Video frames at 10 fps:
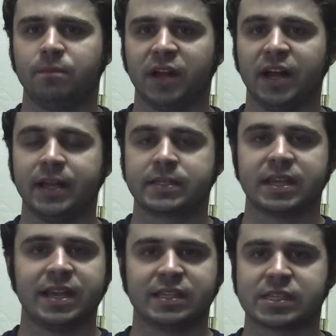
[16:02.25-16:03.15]

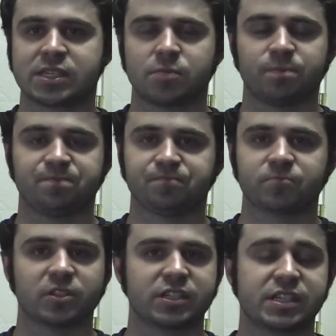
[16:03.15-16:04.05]
But it's
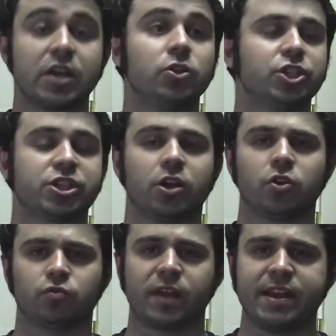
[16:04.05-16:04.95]
still just a
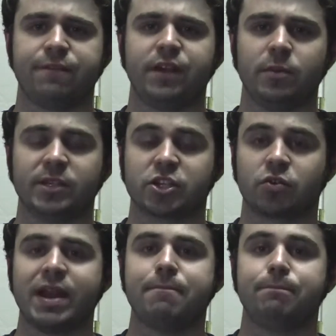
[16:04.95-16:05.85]
great film. It's a
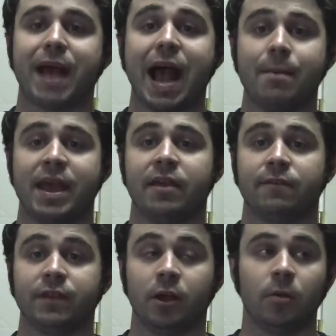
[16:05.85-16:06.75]
great Batman
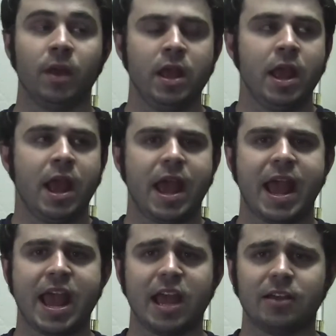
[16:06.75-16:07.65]
film.
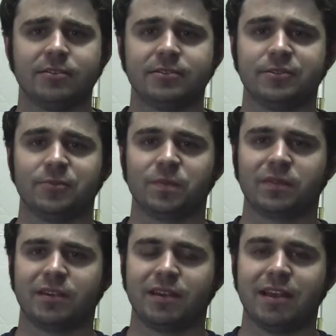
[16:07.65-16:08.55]
And
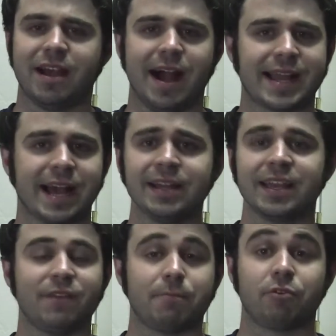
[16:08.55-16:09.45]
I gotta
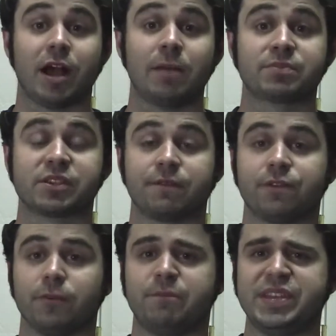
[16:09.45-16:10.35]
give it props
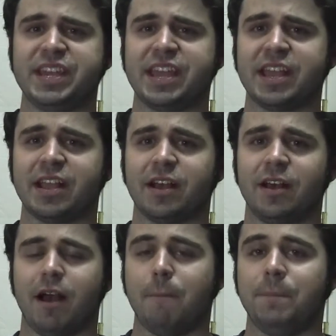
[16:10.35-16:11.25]
for being
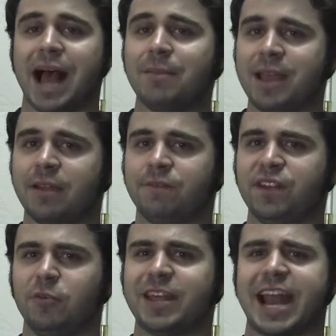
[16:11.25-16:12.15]
a Batman
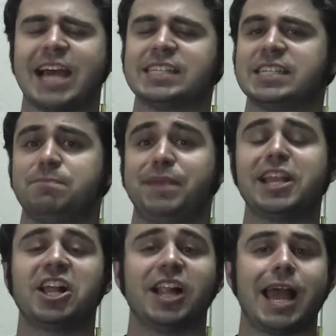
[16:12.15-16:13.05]
film that has its
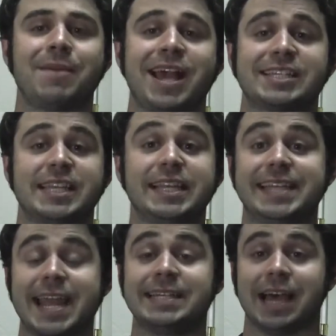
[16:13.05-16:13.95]
big climax in the
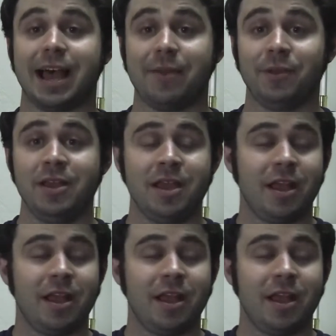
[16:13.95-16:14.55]
daytime.